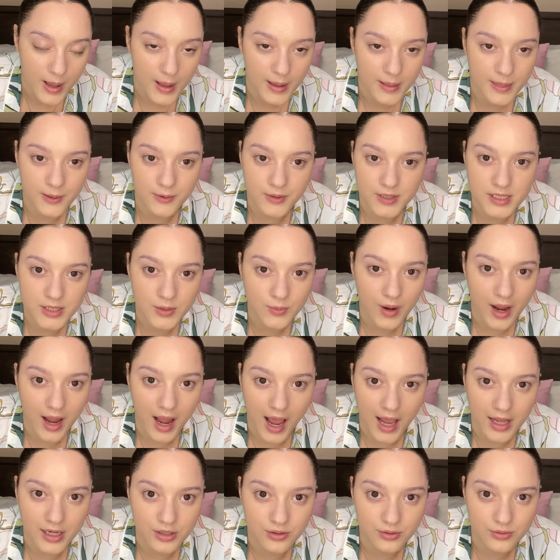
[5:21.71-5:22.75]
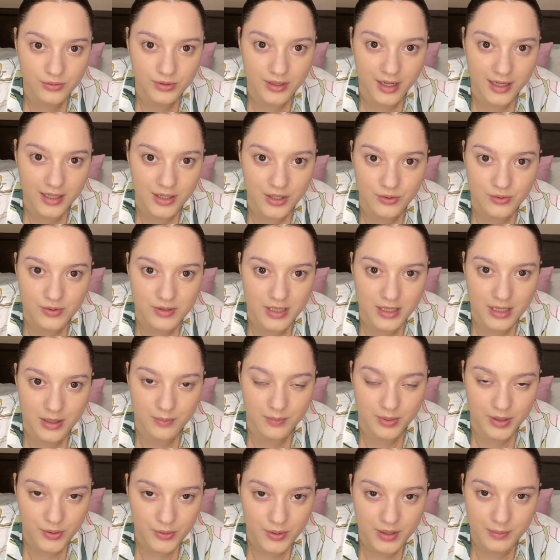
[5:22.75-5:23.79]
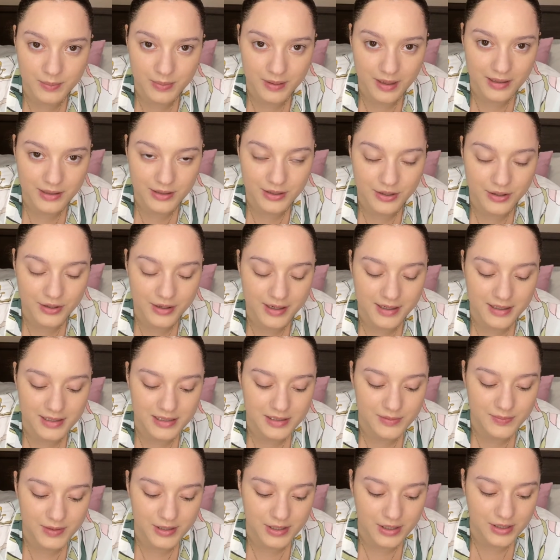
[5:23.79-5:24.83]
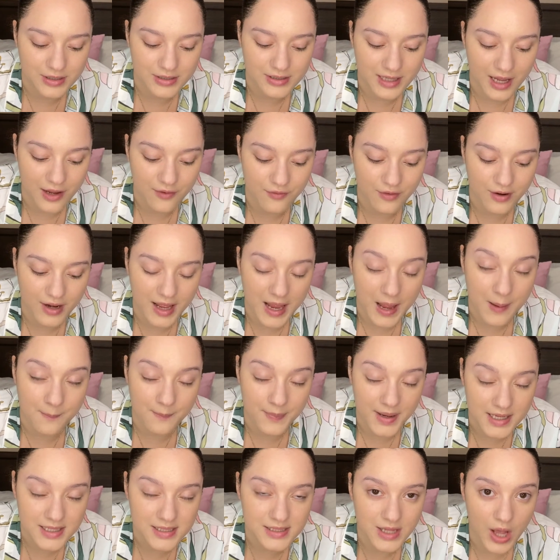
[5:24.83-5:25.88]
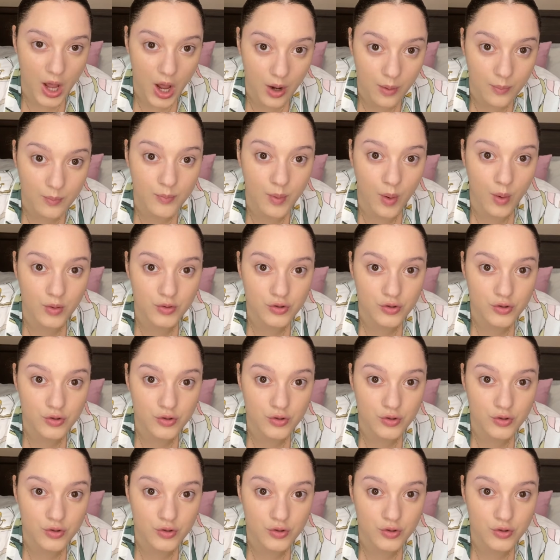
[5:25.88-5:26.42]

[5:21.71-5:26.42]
The reason why I don't like using a beauty blender is because I feel like it picks up